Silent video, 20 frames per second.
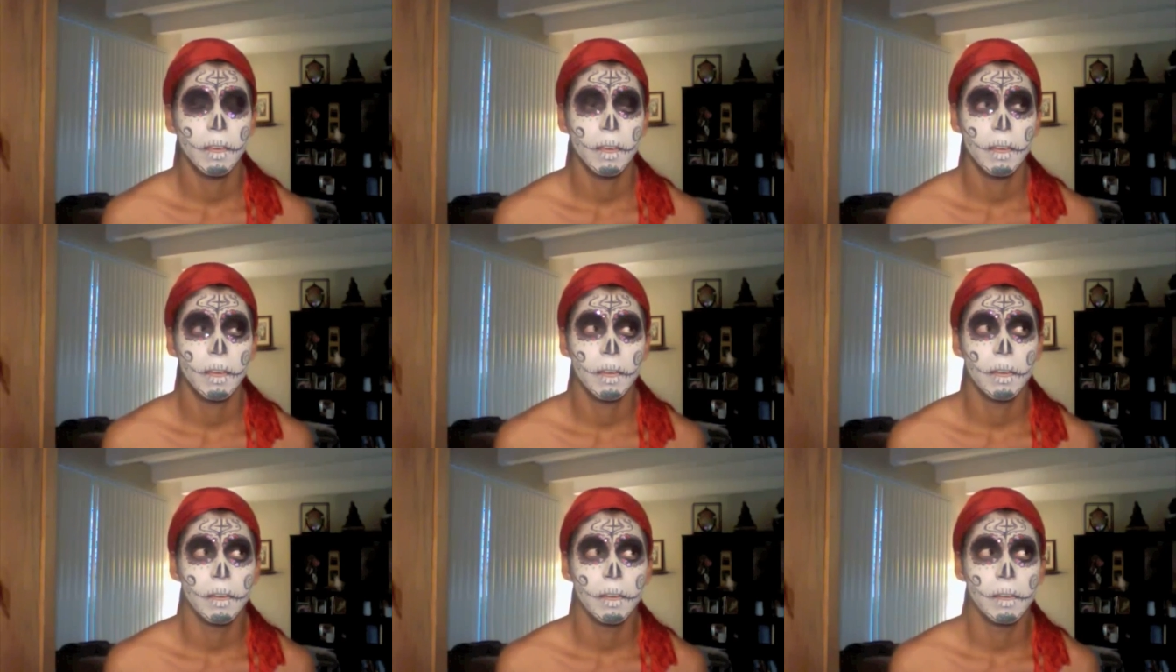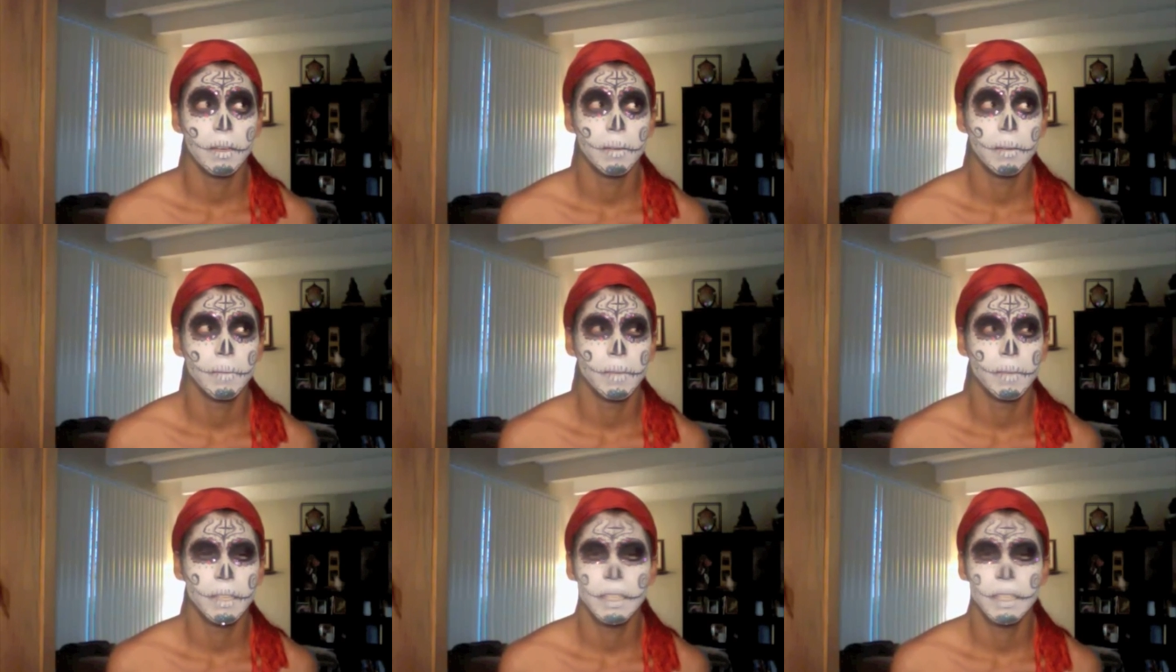
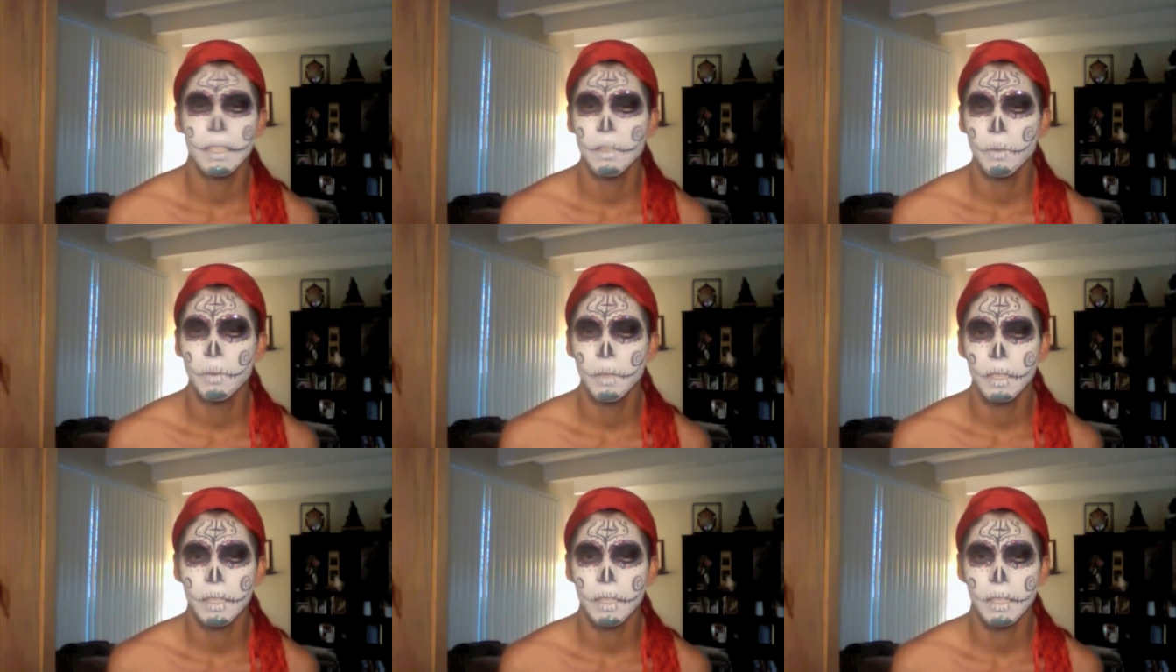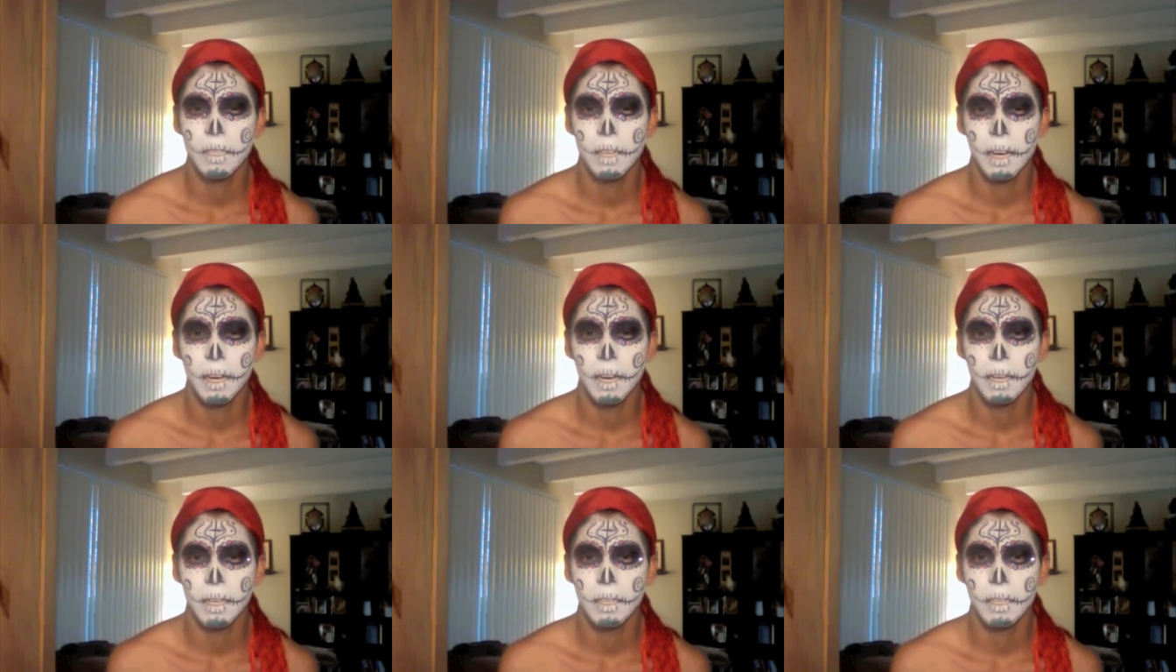that's just really
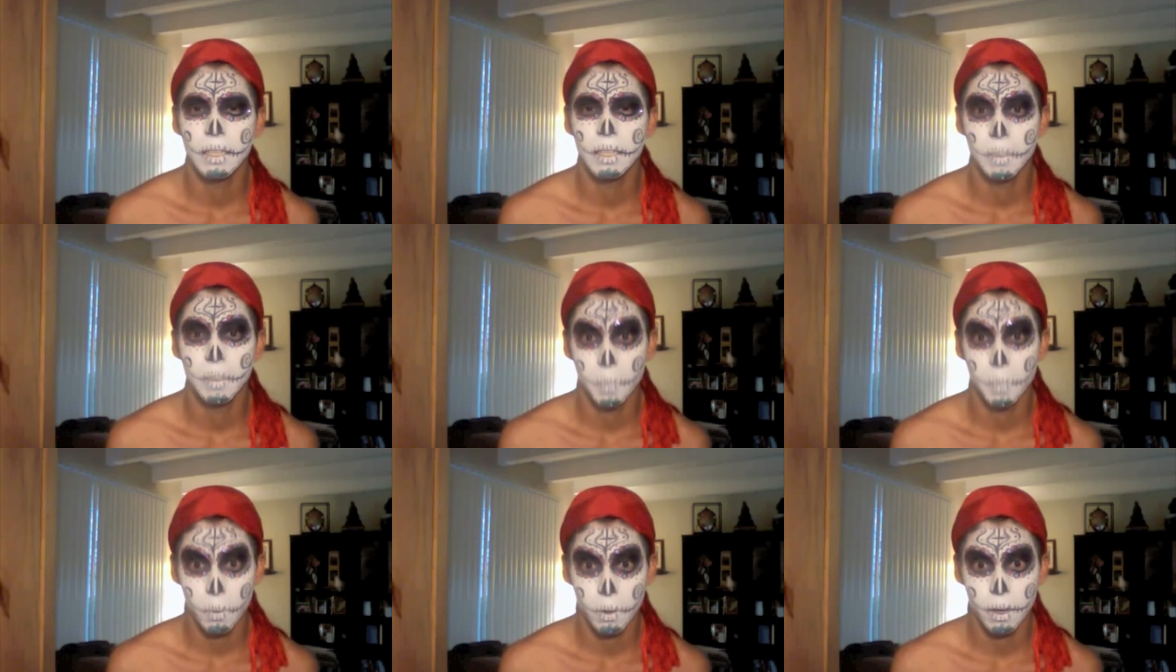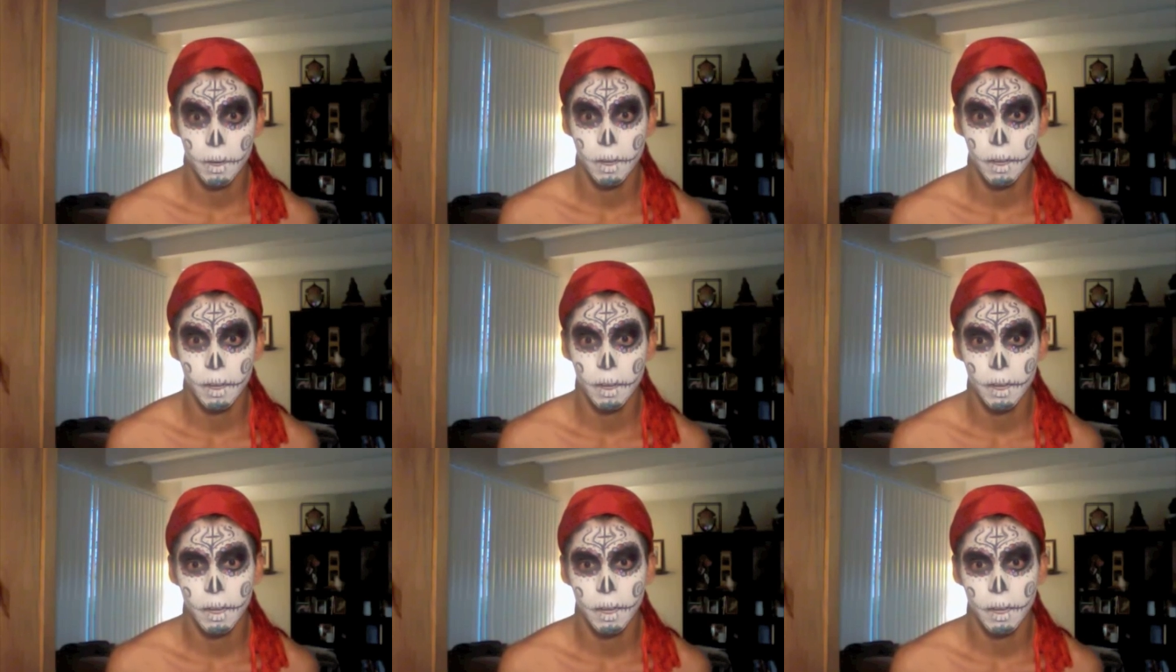sad and disappointing.